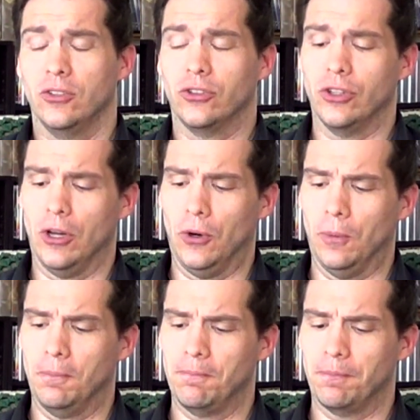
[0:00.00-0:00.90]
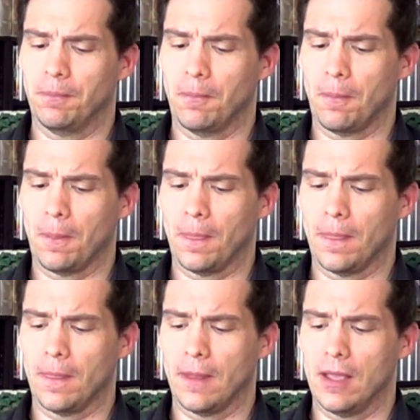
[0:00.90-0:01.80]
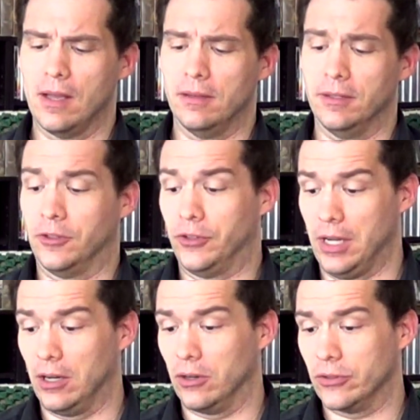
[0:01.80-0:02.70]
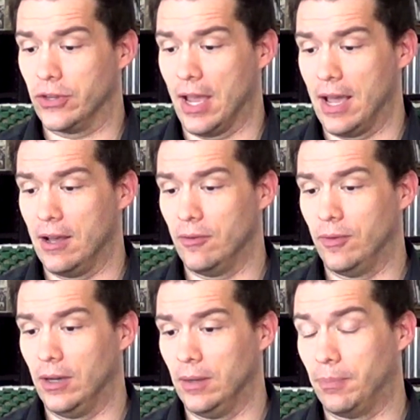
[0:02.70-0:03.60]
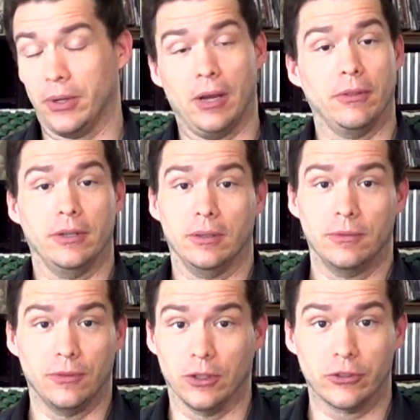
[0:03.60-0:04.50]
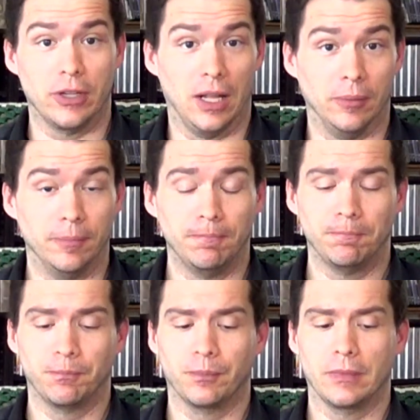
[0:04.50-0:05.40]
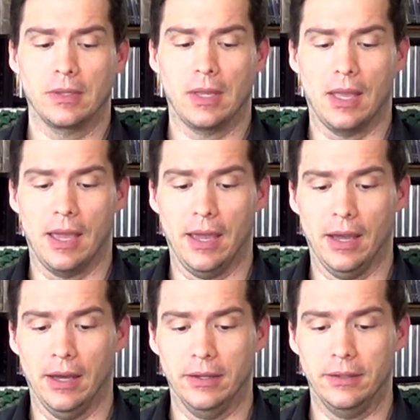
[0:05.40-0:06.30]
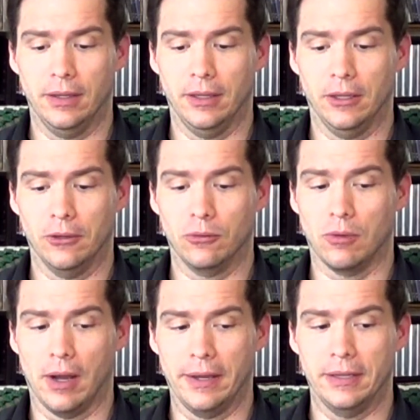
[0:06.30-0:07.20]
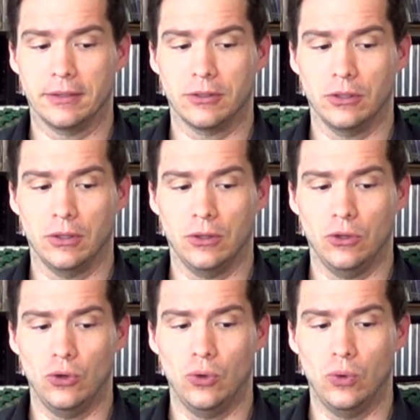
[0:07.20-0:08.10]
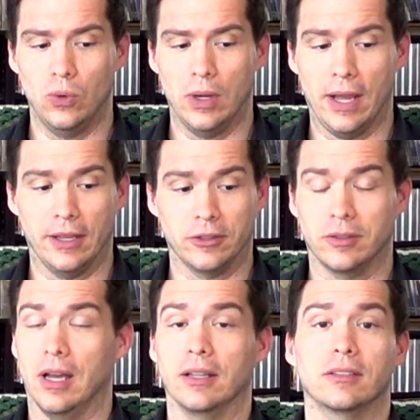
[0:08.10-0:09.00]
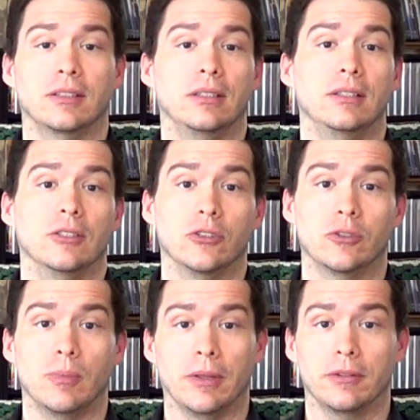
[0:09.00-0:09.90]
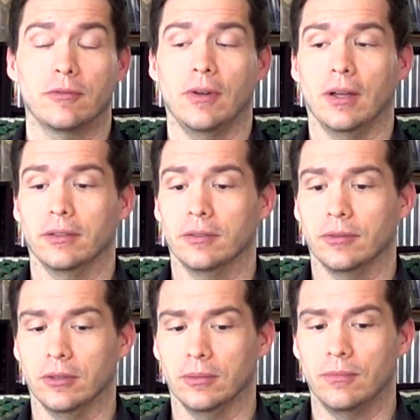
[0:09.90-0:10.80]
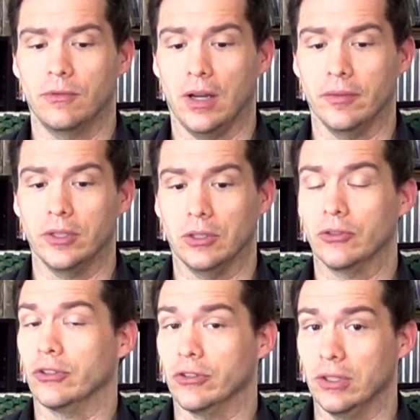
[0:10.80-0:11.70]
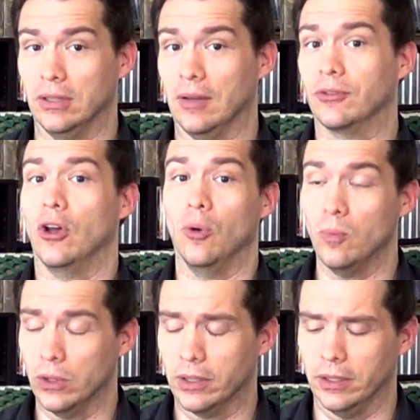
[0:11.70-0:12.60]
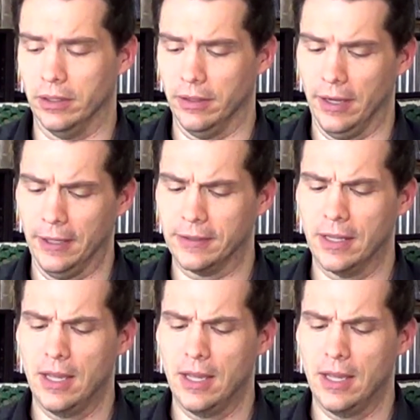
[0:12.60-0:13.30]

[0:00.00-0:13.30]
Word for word: So, the Stingers have uh, put out their first album, and uh, Riot, who has not seen his mother and father for five years since he left home, we'll get into that,